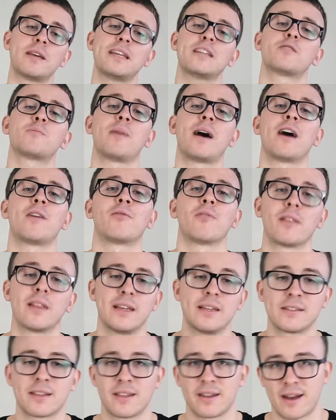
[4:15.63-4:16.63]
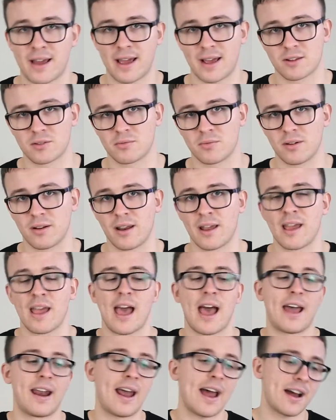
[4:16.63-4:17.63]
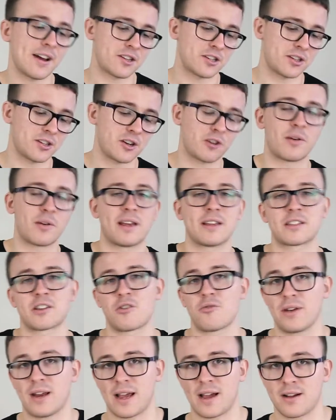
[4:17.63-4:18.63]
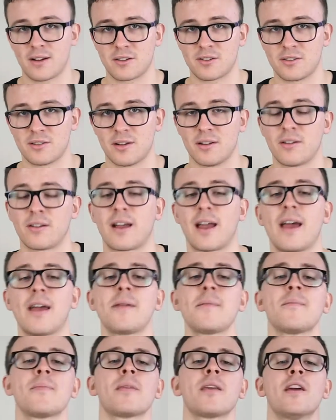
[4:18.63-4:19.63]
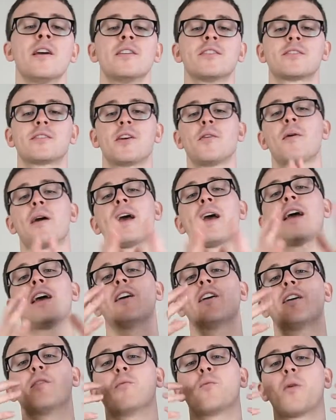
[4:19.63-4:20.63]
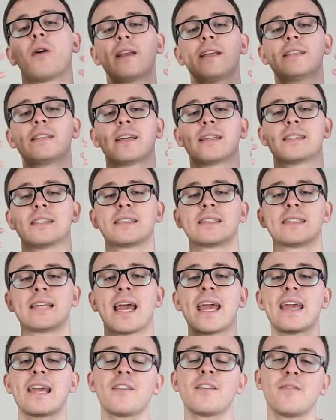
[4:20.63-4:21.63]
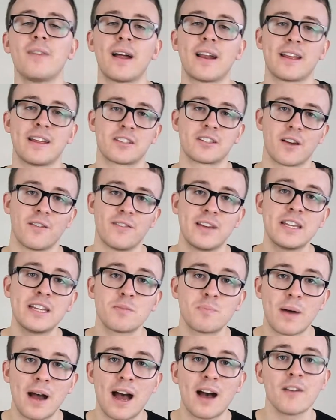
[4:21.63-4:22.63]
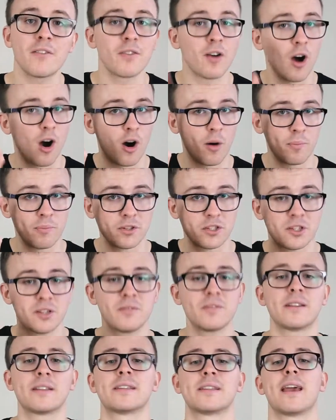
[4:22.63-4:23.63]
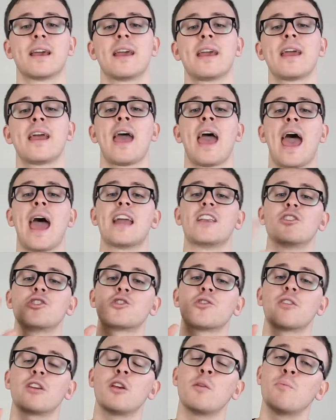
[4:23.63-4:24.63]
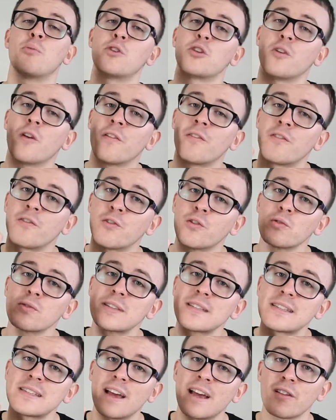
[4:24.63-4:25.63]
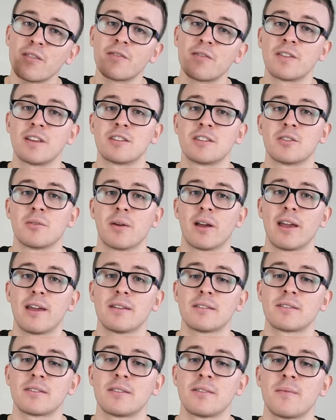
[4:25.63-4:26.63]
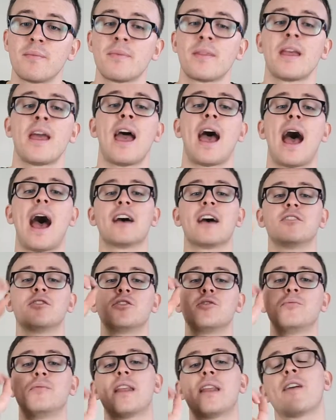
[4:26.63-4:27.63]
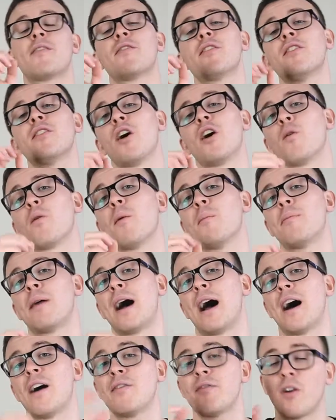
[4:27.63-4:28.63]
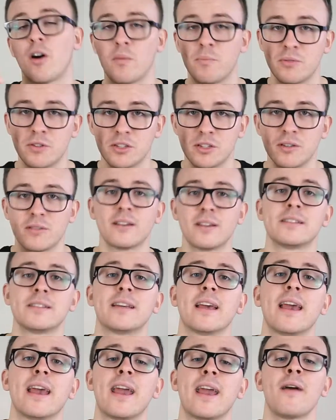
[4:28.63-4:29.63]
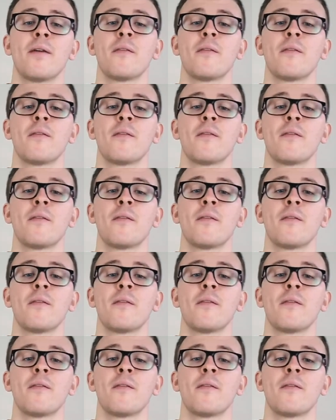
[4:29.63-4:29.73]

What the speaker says: path will lead to the next one. An action creates a reaction, okay? So what he says is take advantage of each path, opportunity, ensuring you put your full self into it, as you never know what path, opportunity